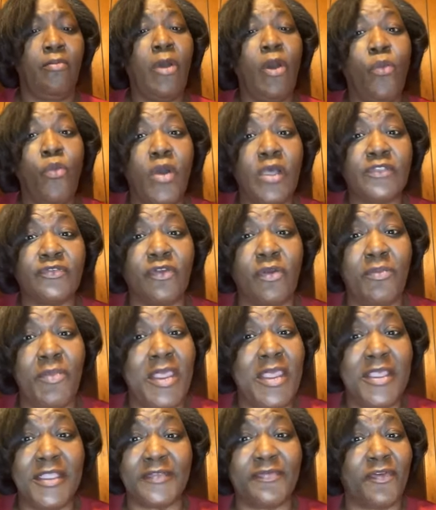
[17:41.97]
But what's for
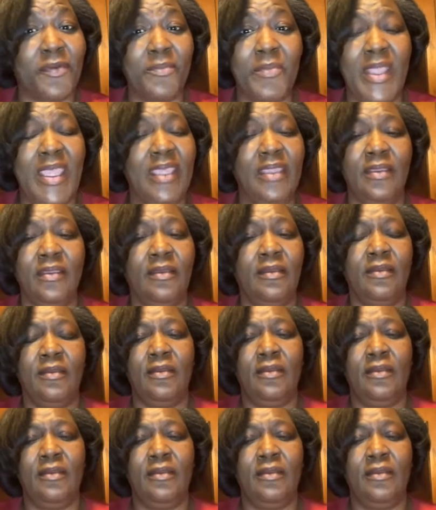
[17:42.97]
me is for me.